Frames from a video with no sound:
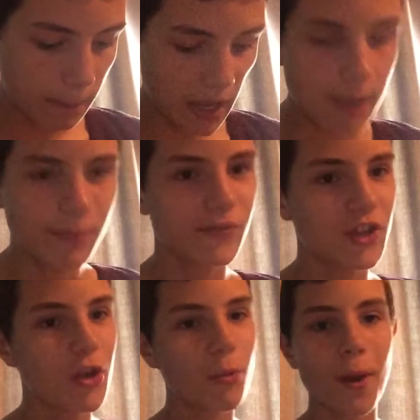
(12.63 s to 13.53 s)

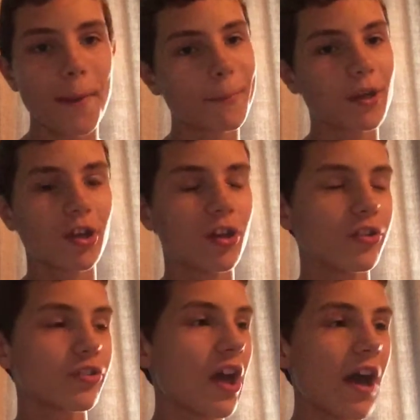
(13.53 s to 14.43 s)
pay-per-view
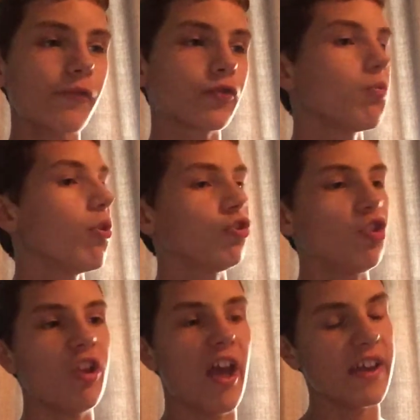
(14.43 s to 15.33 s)
because after
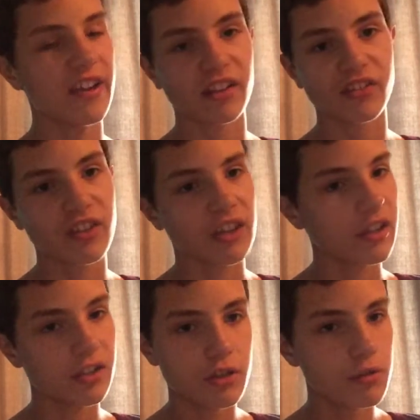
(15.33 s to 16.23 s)
watching
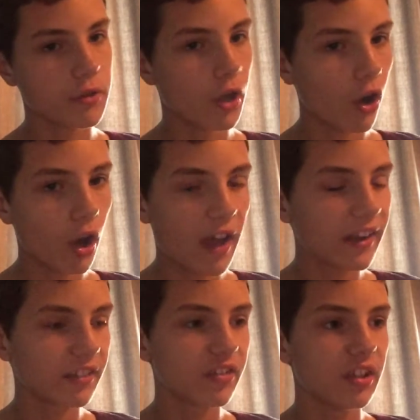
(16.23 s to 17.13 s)
NXT New York,
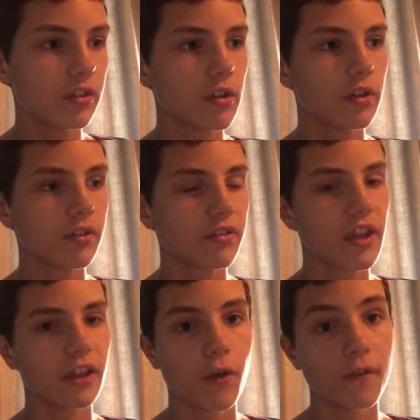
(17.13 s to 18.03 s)
NXT
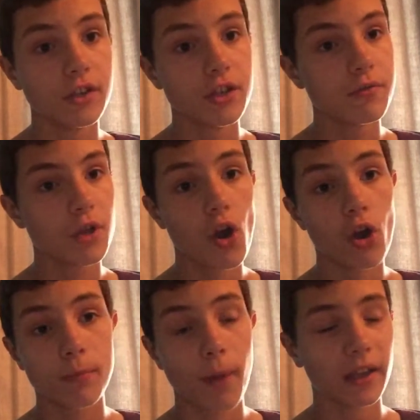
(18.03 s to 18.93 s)
Takeover New
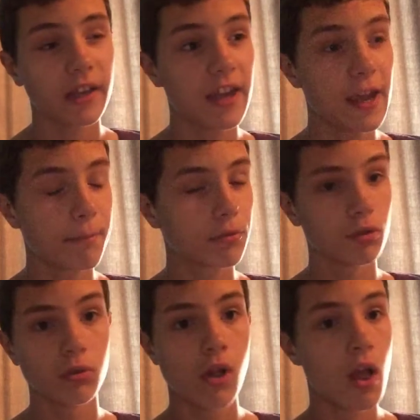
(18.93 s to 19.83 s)
York back in
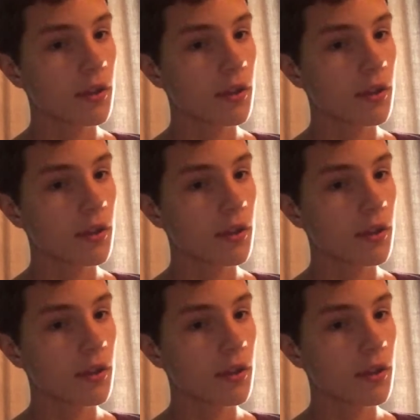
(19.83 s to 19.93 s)
April,